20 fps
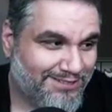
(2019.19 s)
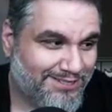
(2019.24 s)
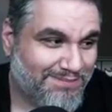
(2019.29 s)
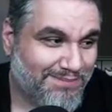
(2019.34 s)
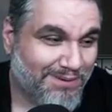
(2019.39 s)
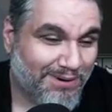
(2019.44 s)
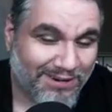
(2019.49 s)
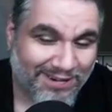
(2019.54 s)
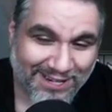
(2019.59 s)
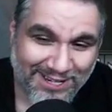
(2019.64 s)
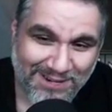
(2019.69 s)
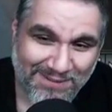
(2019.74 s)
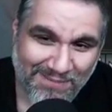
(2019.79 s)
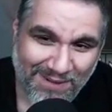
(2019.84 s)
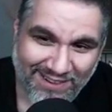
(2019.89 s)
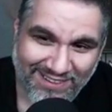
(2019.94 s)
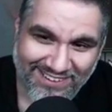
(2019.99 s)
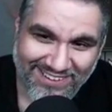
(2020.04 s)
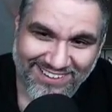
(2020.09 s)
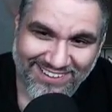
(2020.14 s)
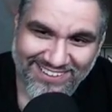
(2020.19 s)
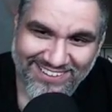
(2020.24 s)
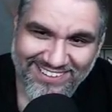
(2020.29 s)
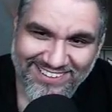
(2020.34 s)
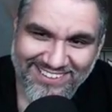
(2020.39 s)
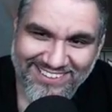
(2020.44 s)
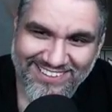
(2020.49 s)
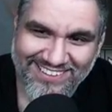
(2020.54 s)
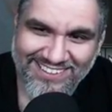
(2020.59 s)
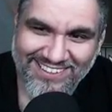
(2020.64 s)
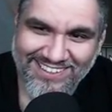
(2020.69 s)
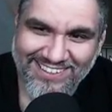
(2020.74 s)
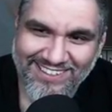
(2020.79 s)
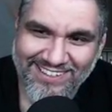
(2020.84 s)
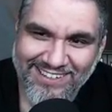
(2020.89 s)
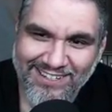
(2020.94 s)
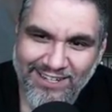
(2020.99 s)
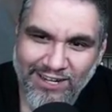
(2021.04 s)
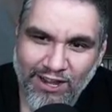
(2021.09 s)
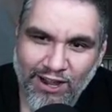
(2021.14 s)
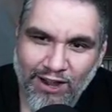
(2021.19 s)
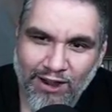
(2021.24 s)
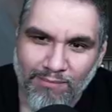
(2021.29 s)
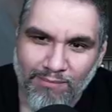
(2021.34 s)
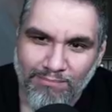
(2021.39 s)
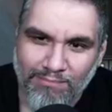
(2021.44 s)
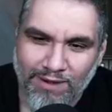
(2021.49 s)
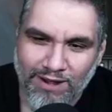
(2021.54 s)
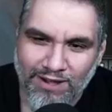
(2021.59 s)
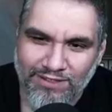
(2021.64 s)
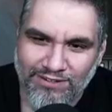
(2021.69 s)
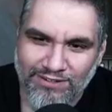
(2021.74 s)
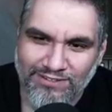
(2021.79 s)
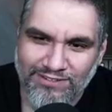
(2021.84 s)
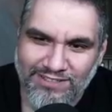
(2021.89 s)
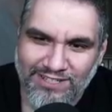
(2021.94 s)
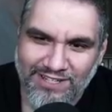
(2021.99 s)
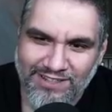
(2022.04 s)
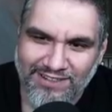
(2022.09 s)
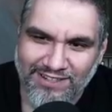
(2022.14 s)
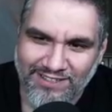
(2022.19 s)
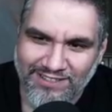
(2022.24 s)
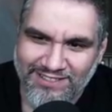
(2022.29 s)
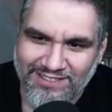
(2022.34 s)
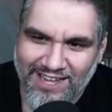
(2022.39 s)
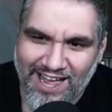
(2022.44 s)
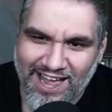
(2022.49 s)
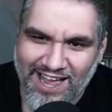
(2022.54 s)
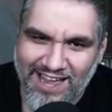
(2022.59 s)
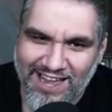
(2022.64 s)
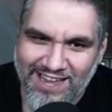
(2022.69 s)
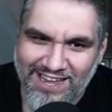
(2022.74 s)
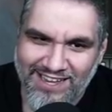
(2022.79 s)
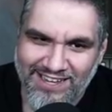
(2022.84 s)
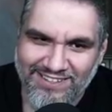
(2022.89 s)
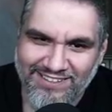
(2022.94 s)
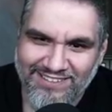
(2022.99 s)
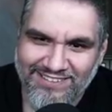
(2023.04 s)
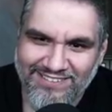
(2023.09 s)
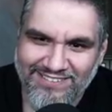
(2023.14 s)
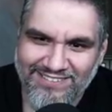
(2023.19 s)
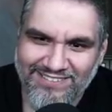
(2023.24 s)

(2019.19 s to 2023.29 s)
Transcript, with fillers: Smoke on your mother. Mother's in the sky.